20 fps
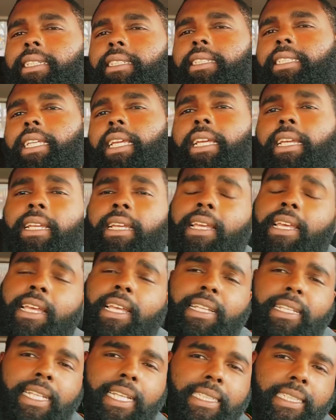G.
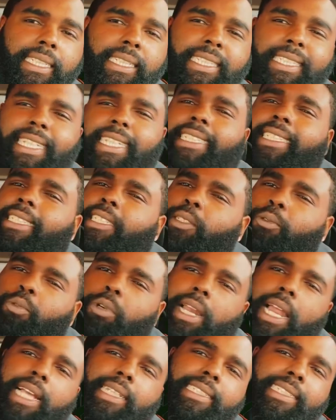This is this is
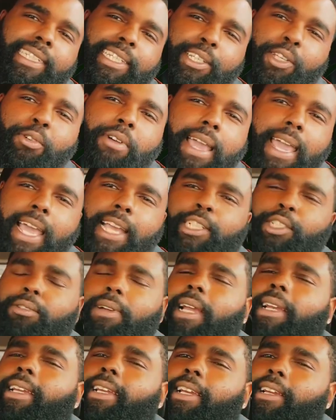what I see you as
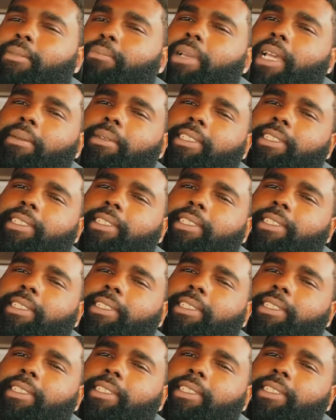right here, baby.